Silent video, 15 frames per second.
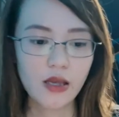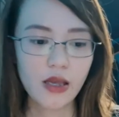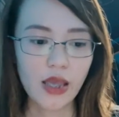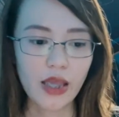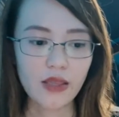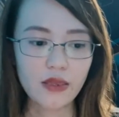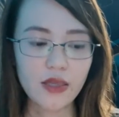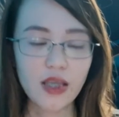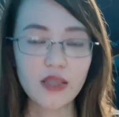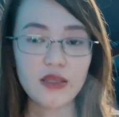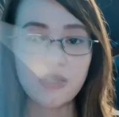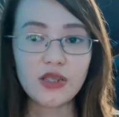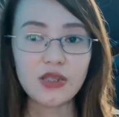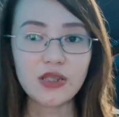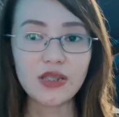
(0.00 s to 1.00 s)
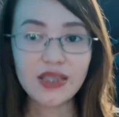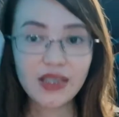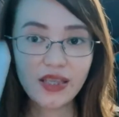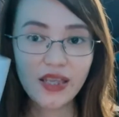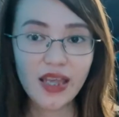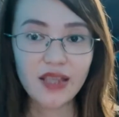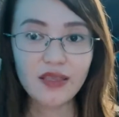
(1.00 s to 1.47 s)
And then the
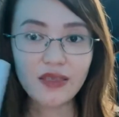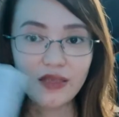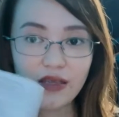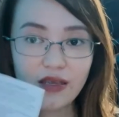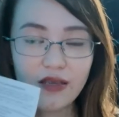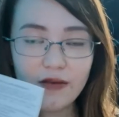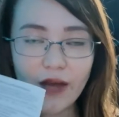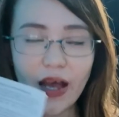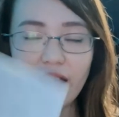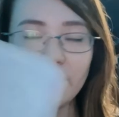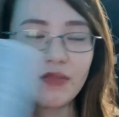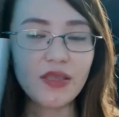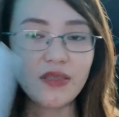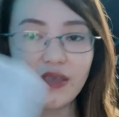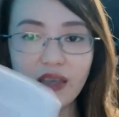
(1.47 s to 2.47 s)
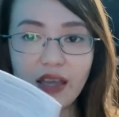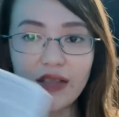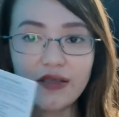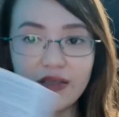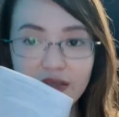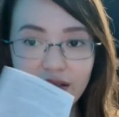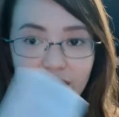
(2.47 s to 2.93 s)

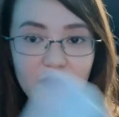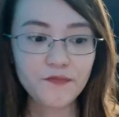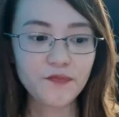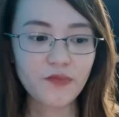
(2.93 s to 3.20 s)
TNC.